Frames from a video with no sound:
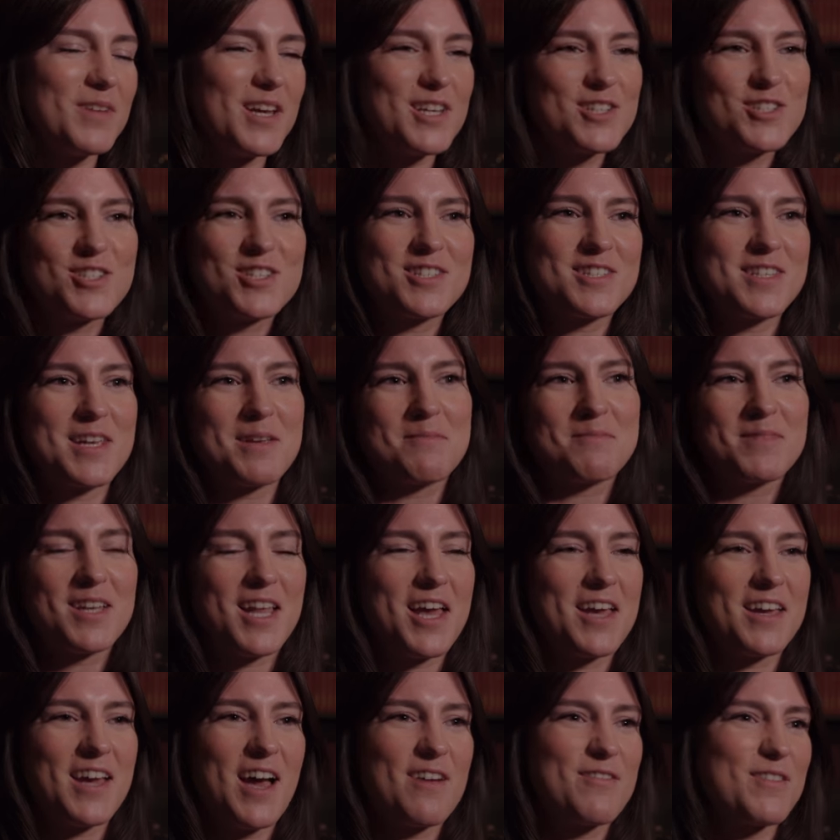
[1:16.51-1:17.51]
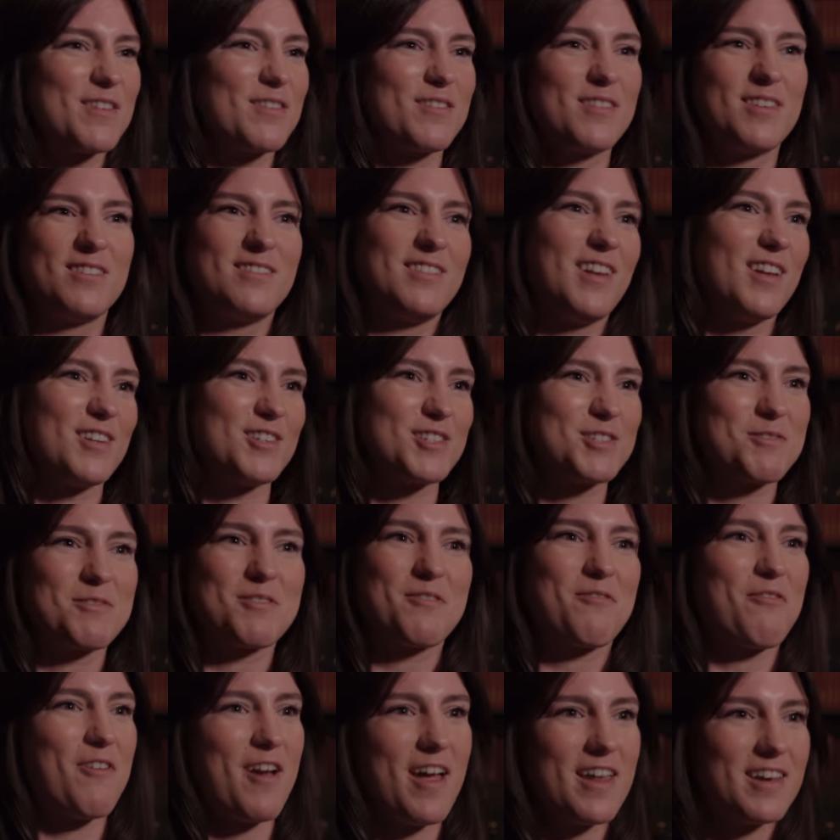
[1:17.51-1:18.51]
It just seemed like having lunch
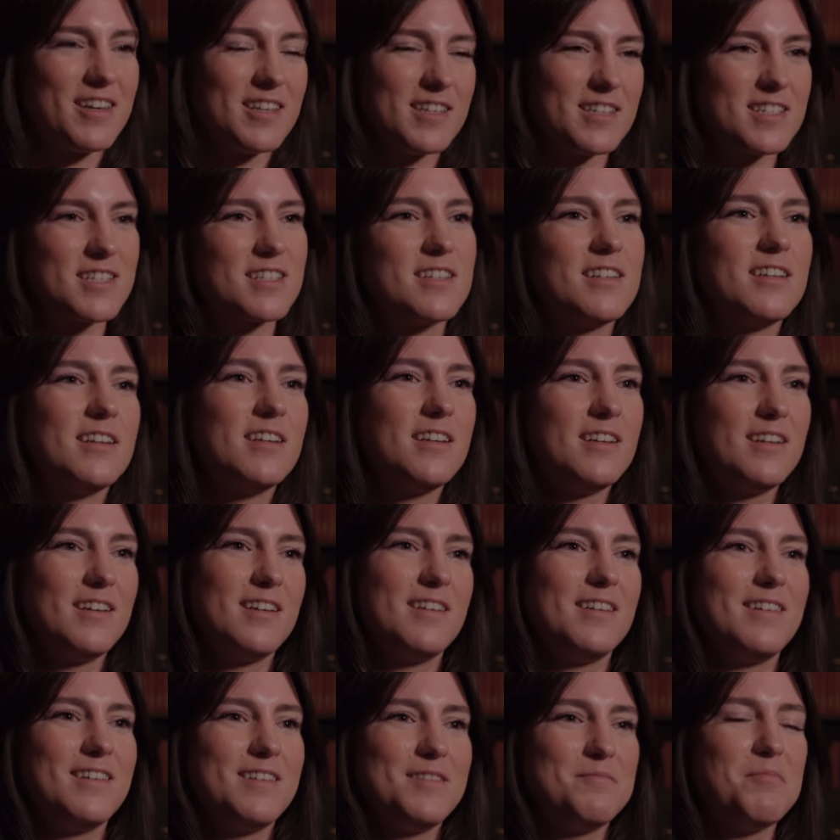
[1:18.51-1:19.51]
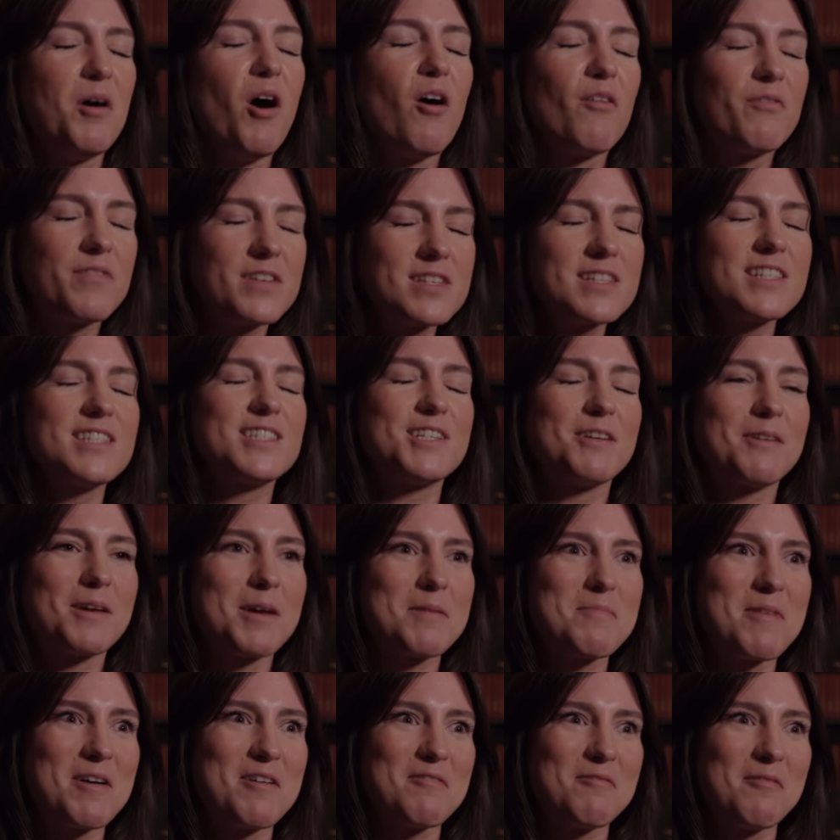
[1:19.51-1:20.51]
with a friend, but obviously doing
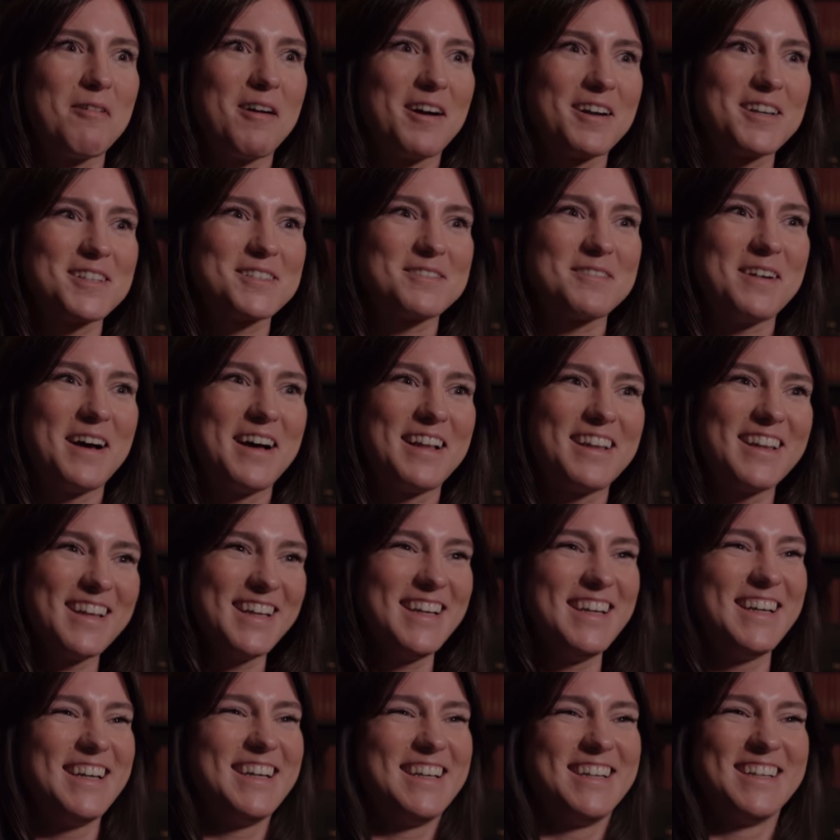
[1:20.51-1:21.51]
a bit of work as well.